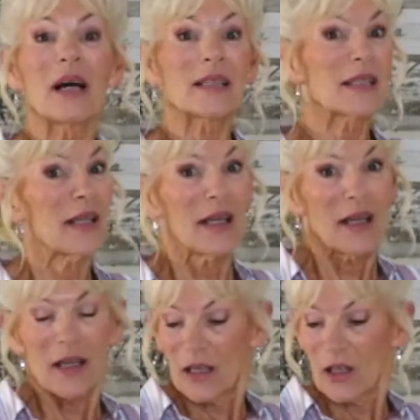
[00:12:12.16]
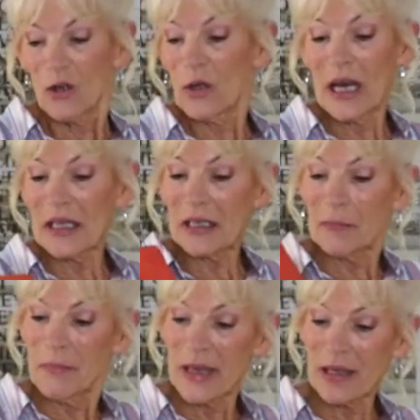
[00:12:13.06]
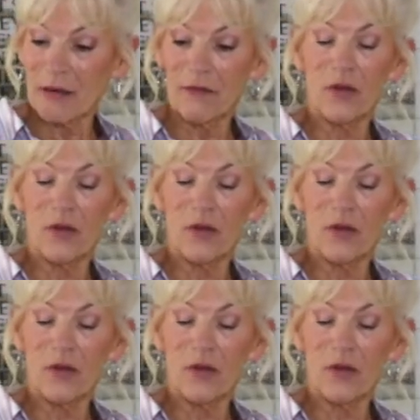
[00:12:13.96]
but you got to admit,